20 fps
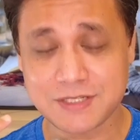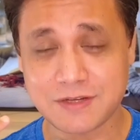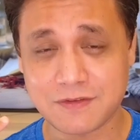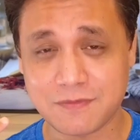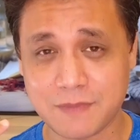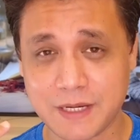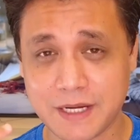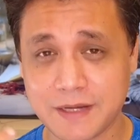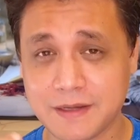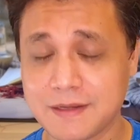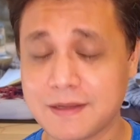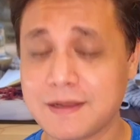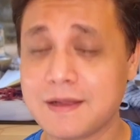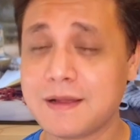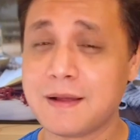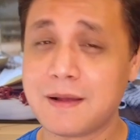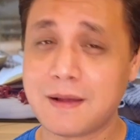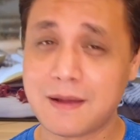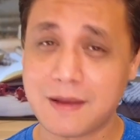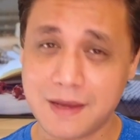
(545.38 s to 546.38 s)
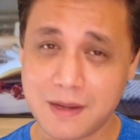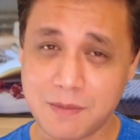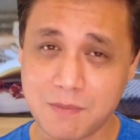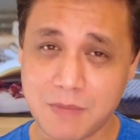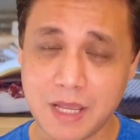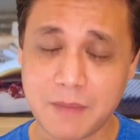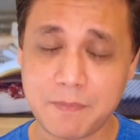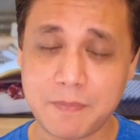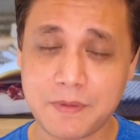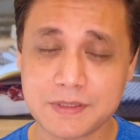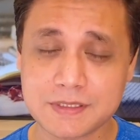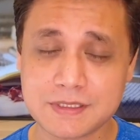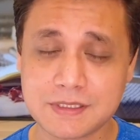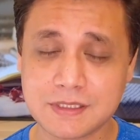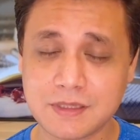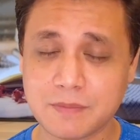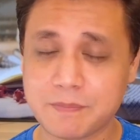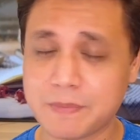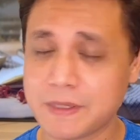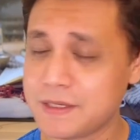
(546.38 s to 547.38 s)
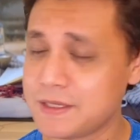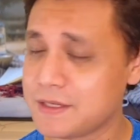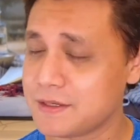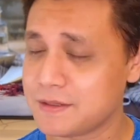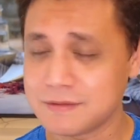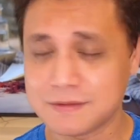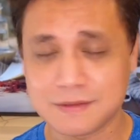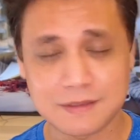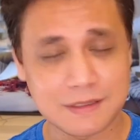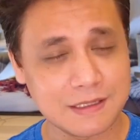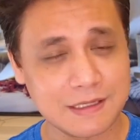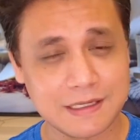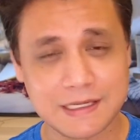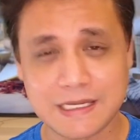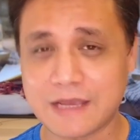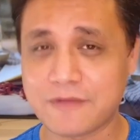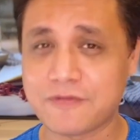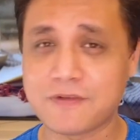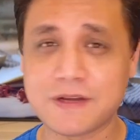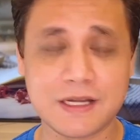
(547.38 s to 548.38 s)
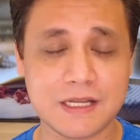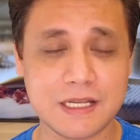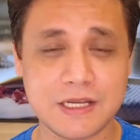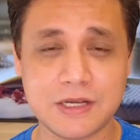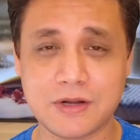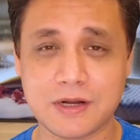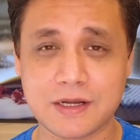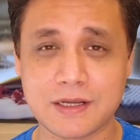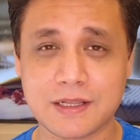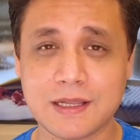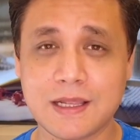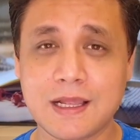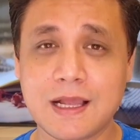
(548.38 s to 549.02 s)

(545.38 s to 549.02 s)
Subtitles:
of mind? In my personal opinion, definitely not.